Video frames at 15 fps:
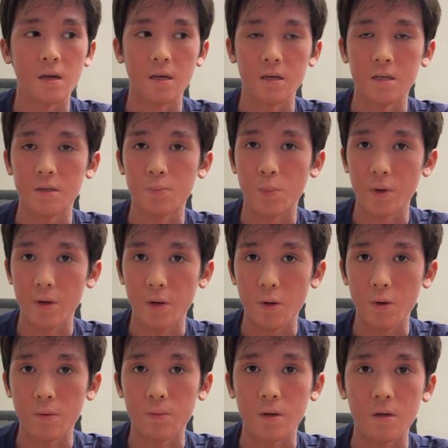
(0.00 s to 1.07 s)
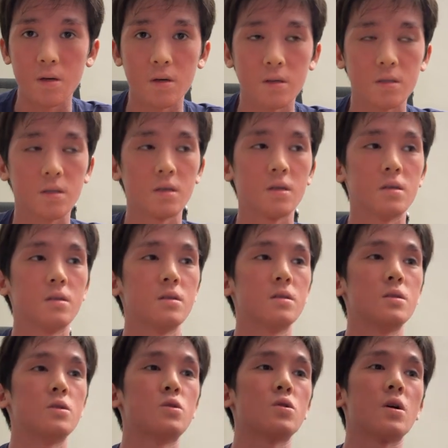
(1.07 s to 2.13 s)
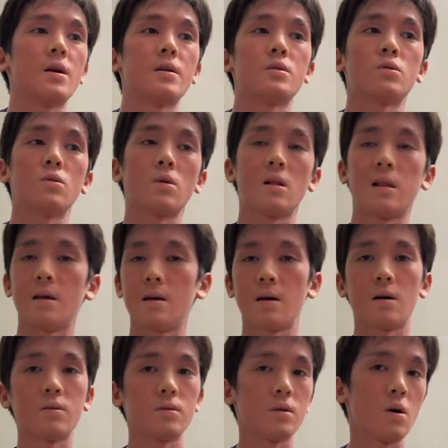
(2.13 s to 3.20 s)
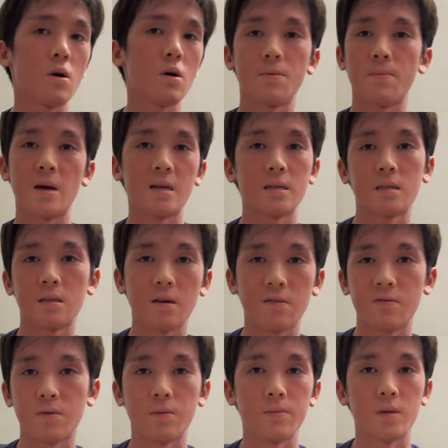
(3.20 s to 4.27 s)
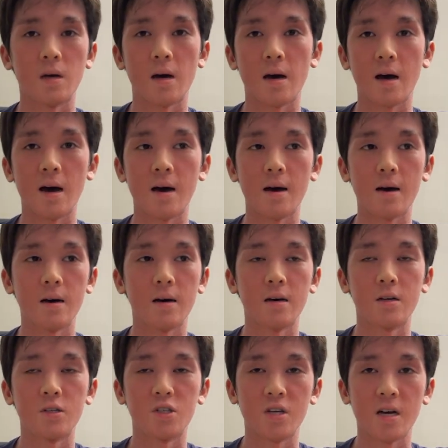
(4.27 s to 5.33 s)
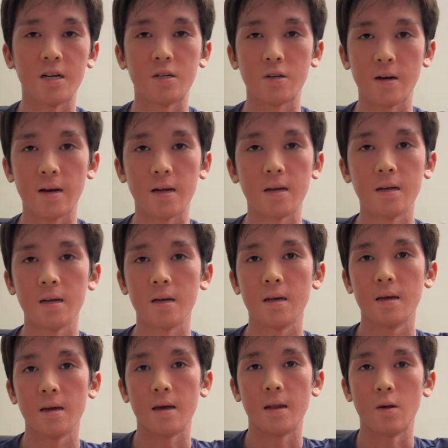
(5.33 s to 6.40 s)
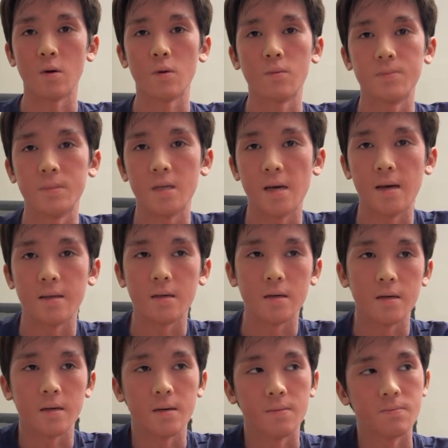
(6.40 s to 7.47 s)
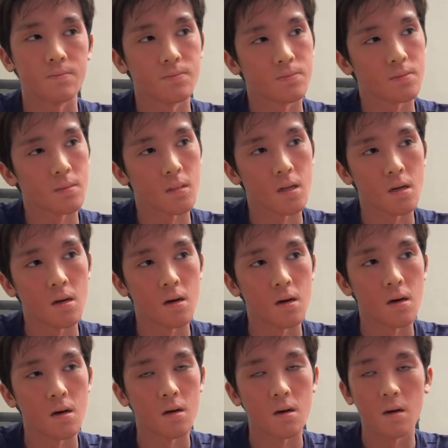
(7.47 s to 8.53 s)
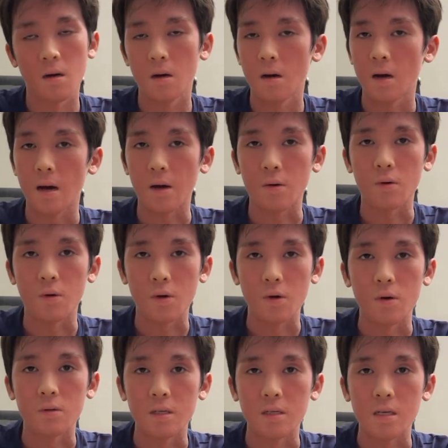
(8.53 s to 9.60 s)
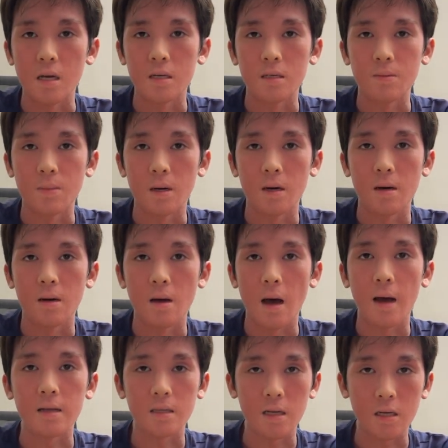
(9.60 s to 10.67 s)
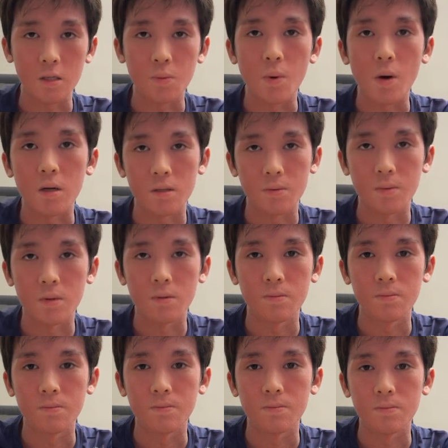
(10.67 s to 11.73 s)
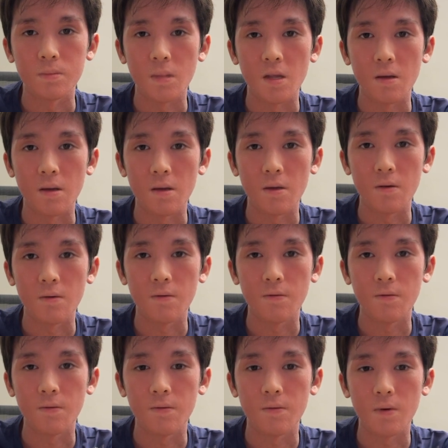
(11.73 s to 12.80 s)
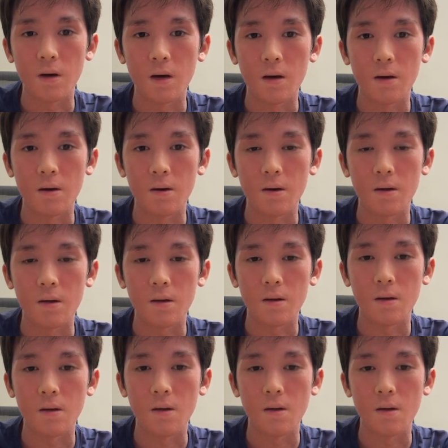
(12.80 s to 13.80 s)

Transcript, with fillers: is pretty good because it trying to clear out all the bad stuff from the uh, GI tract and I hope that um, I could cure this eczema I think it's possible if I